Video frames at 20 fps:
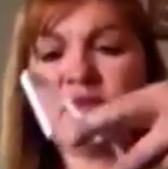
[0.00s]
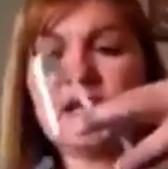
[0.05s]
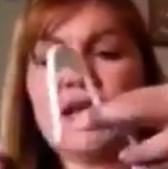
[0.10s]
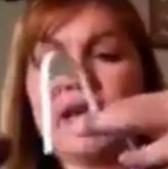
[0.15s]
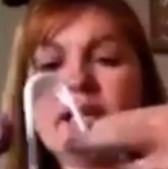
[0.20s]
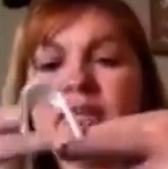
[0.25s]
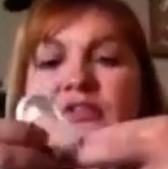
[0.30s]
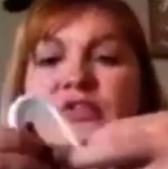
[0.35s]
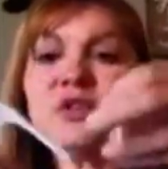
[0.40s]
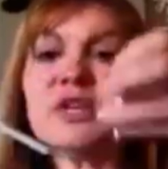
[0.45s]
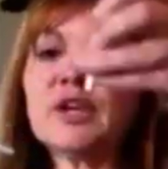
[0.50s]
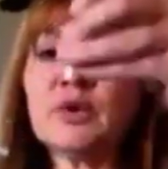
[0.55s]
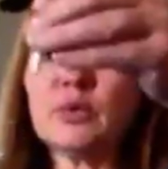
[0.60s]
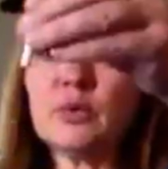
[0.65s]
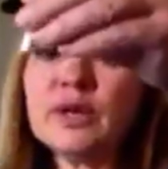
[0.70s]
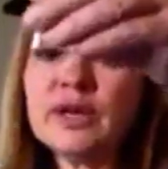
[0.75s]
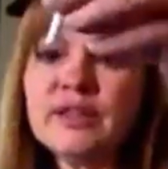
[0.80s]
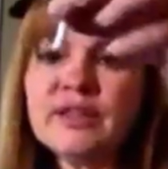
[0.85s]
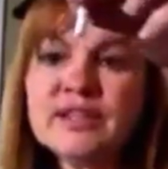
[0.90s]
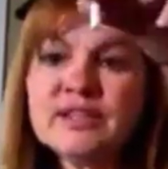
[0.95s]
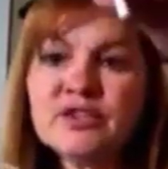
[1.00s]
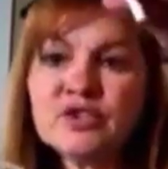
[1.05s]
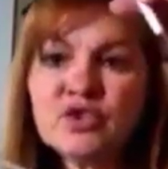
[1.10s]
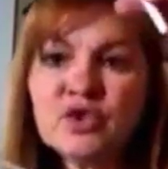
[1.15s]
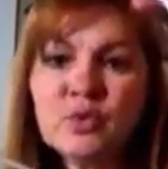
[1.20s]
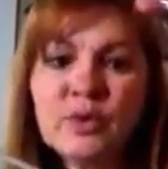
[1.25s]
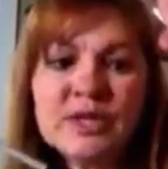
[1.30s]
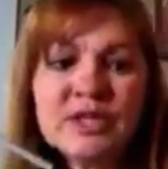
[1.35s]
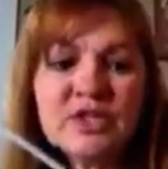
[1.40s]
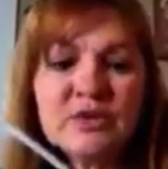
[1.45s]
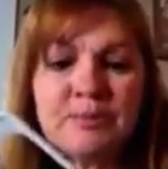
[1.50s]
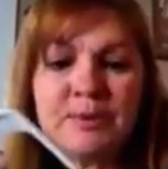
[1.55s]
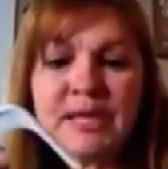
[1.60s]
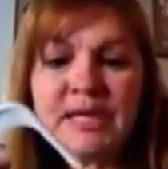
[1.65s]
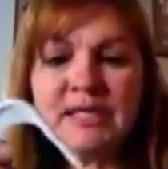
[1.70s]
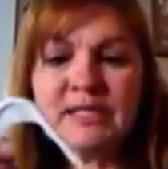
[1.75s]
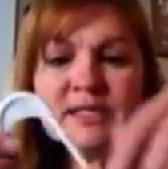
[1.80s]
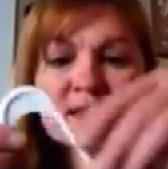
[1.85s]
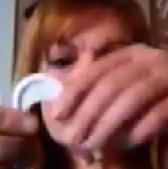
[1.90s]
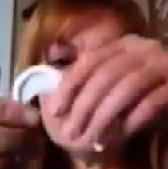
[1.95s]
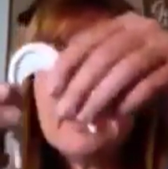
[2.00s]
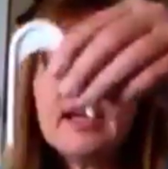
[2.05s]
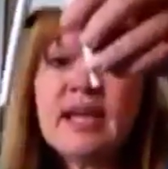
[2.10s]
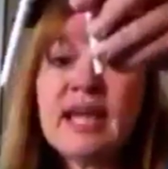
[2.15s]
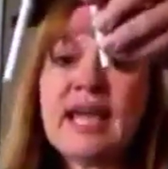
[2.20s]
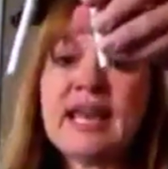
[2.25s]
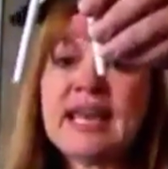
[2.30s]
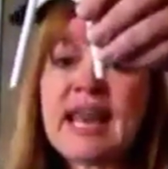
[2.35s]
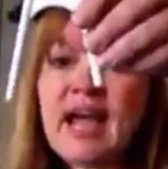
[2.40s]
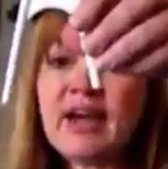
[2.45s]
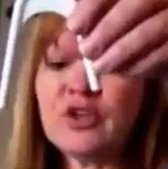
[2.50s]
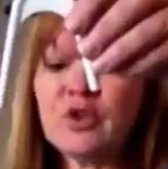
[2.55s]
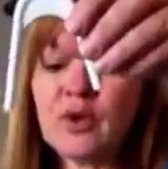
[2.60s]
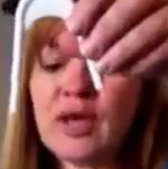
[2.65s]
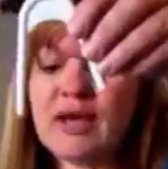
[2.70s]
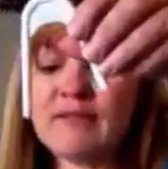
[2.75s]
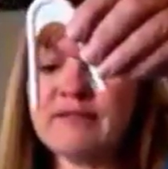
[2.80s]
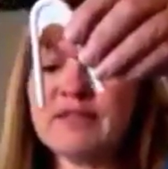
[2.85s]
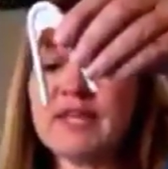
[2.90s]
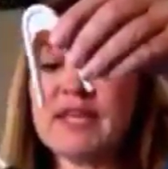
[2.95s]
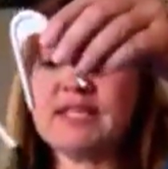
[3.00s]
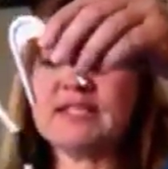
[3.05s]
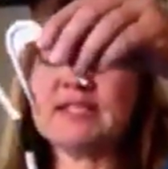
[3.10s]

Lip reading: Okay, so get rid of this 2-inch piece, and now you have